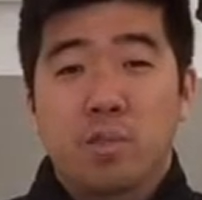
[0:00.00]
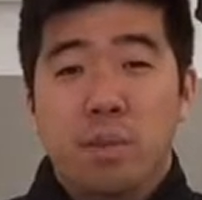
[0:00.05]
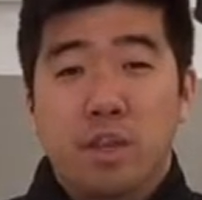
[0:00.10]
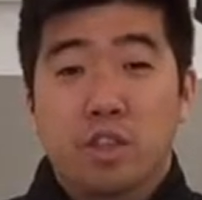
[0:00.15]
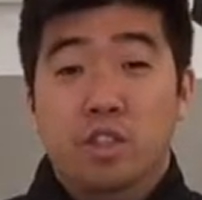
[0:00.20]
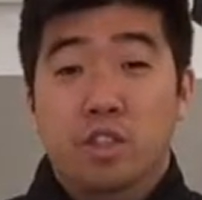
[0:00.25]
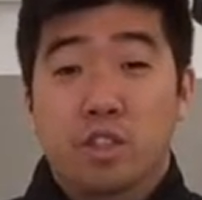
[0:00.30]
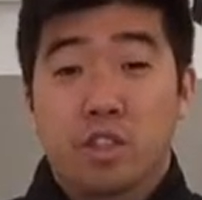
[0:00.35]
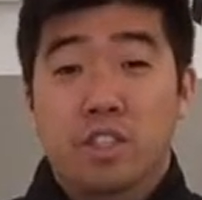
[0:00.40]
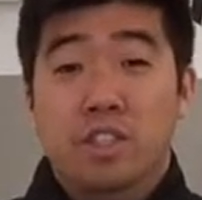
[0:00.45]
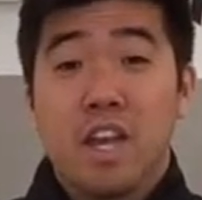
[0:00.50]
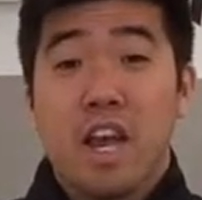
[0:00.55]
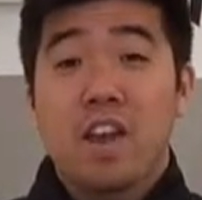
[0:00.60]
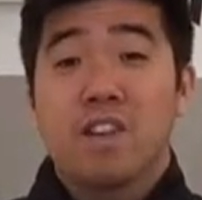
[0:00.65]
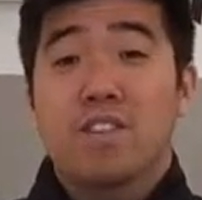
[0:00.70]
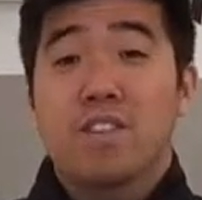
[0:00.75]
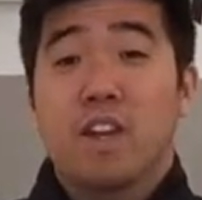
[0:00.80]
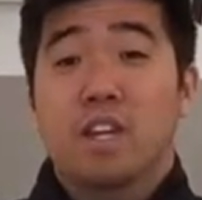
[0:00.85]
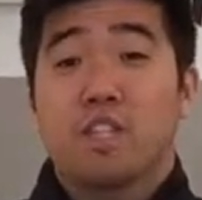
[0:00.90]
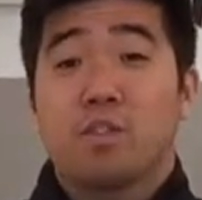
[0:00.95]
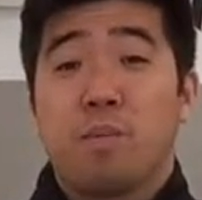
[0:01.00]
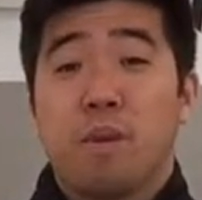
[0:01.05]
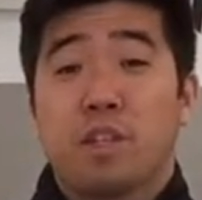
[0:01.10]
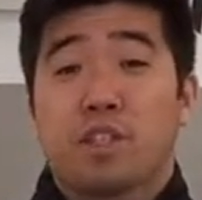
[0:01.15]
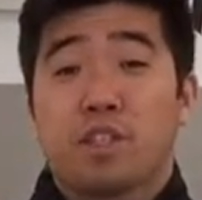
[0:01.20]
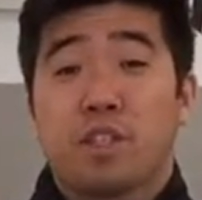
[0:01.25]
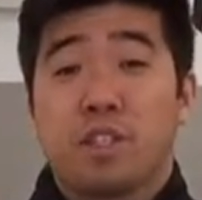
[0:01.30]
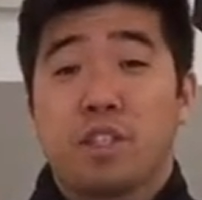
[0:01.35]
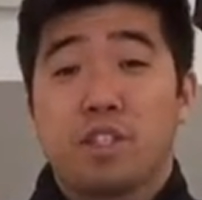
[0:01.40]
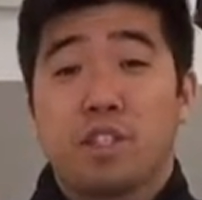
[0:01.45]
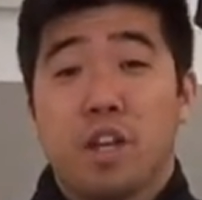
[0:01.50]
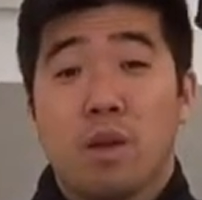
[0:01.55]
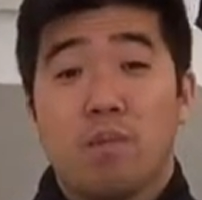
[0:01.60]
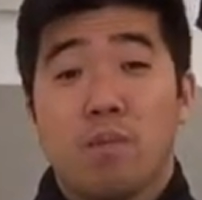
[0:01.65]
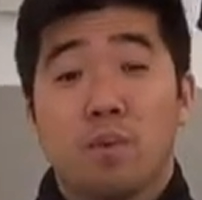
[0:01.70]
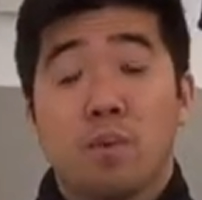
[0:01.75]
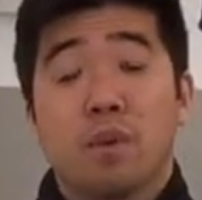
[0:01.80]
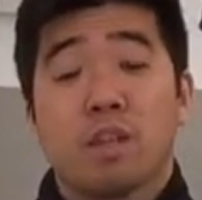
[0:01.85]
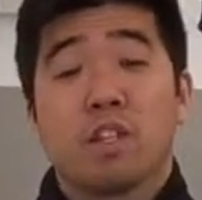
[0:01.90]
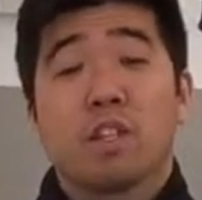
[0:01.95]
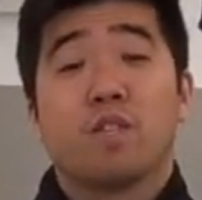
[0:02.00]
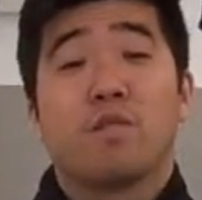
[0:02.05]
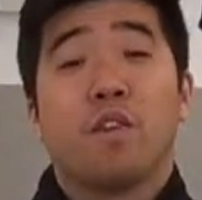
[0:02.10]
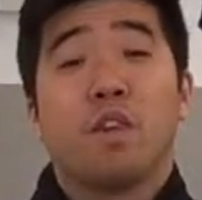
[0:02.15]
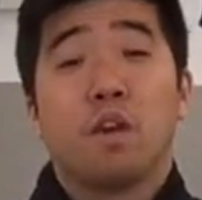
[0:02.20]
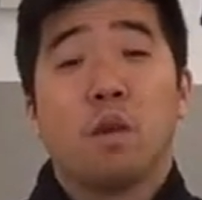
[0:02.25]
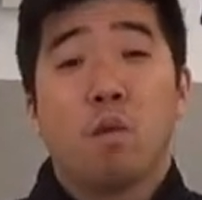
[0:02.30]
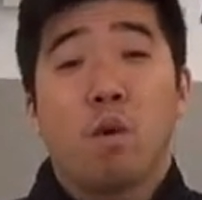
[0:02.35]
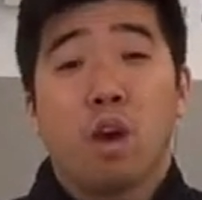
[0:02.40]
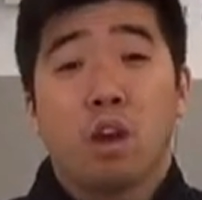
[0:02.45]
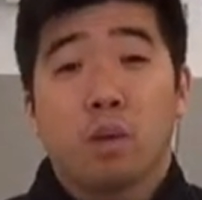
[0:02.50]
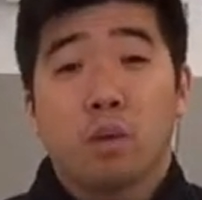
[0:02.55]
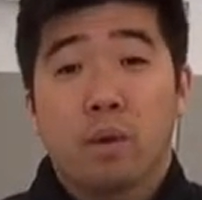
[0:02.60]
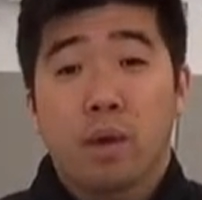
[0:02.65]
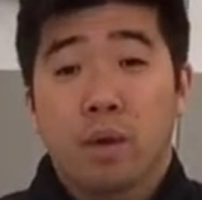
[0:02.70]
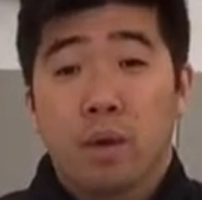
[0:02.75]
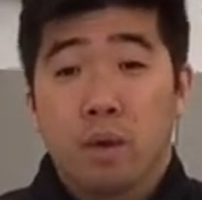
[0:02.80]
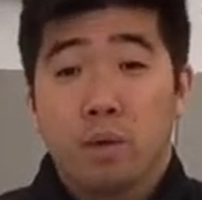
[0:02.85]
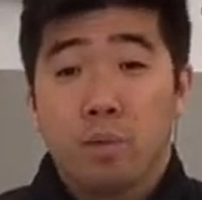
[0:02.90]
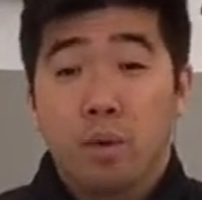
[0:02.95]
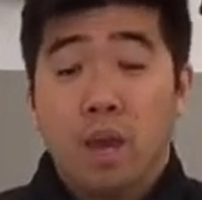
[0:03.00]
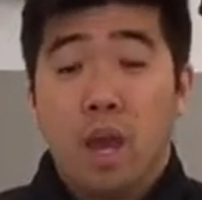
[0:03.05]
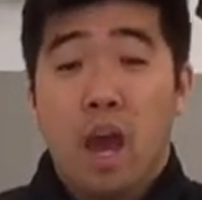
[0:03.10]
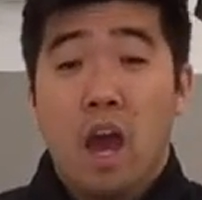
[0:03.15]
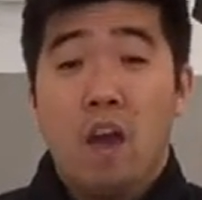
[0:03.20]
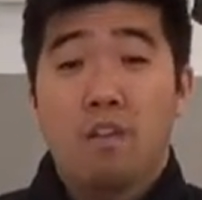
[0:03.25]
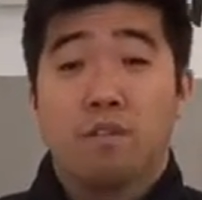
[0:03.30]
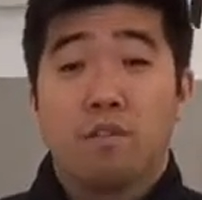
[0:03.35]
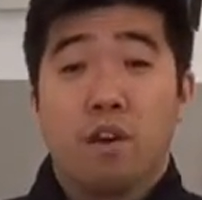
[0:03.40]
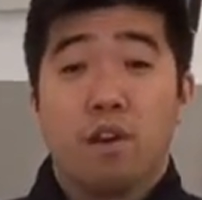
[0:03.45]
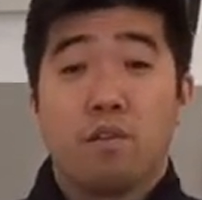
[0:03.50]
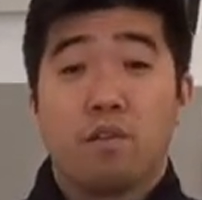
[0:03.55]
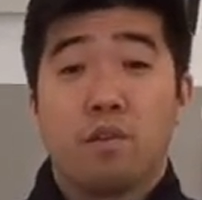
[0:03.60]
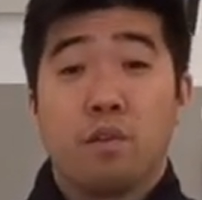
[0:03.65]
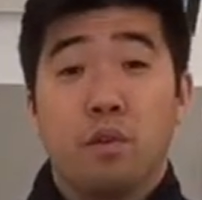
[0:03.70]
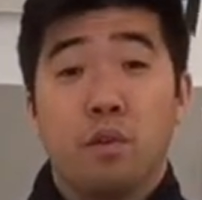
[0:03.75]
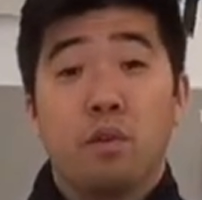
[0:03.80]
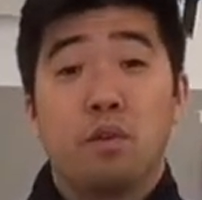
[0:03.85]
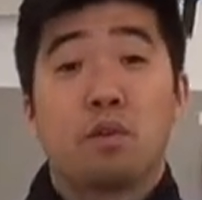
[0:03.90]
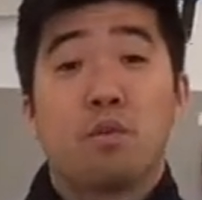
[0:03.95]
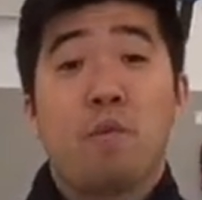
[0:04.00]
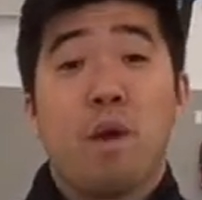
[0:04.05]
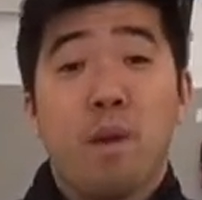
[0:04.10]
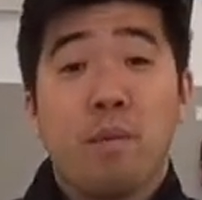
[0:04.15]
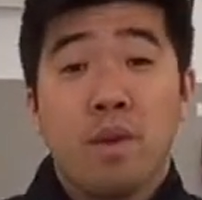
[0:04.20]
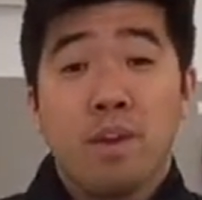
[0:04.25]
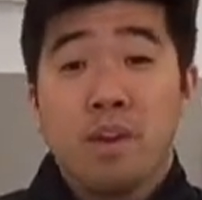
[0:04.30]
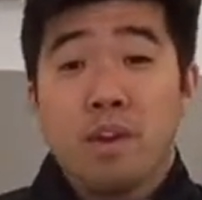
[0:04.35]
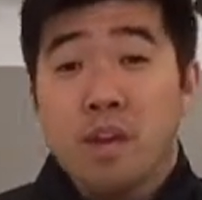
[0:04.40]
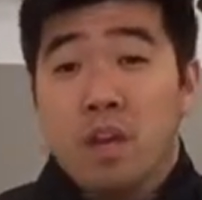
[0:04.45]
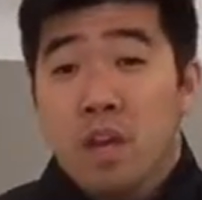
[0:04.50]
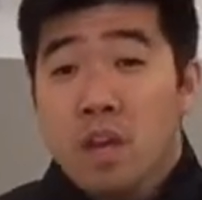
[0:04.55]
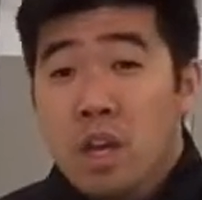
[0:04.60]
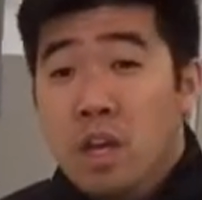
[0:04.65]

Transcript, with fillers: specialist and tech specialist and I'm doing this video walk around on behalf of Farouk Memon.